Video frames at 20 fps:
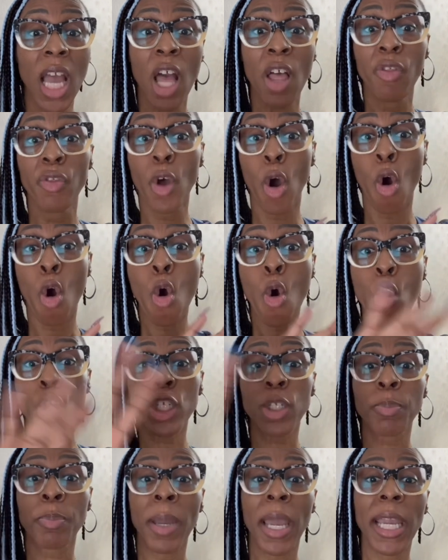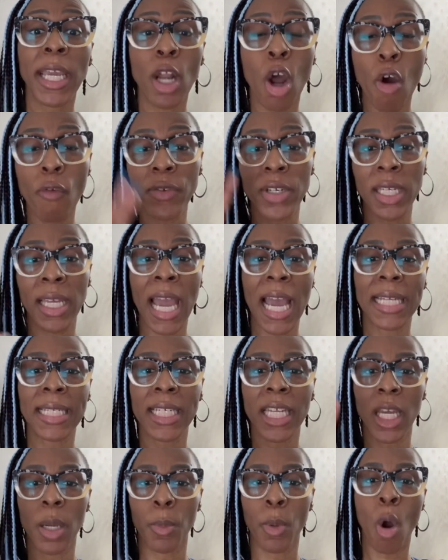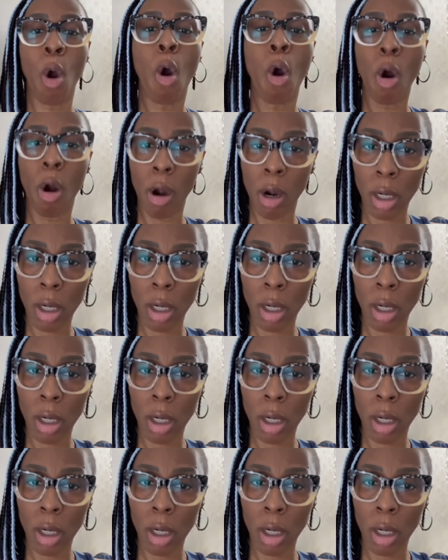the orange paint off the goddamn car.